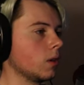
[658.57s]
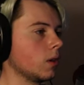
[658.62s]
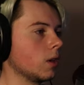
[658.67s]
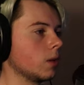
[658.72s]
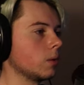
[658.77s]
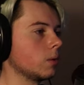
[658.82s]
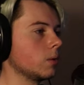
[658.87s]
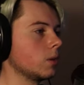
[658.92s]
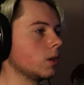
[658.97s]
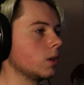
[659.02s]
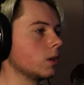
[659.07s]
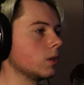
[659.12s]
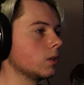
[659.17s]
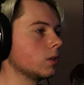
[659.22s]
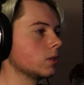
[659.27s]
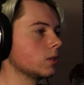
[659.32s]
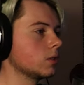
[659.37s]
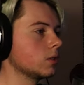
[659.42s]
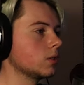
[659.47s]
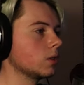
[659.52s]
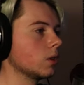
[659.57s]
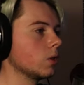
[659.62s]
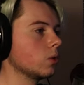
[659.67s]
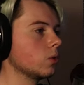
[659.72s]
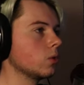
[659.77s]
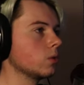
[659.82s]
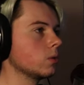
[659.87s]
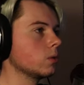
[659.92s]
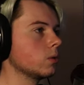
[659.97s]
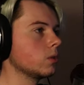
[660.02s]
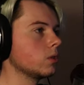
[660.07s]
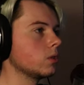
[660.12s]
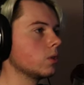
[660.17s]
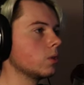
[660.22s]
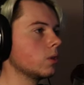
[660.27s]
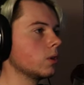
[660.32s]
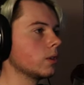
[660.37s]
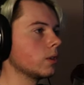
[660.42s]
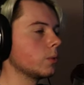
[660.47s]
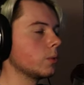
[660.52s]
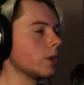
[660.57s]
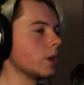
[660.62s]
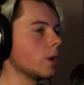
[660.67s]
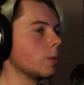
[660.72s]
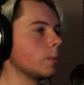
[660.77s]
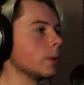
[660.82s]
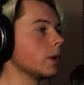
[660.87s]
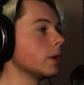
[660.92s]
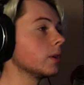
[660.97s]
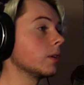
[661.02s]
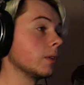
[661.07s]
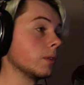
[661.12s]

Now we just go through the door that we opened.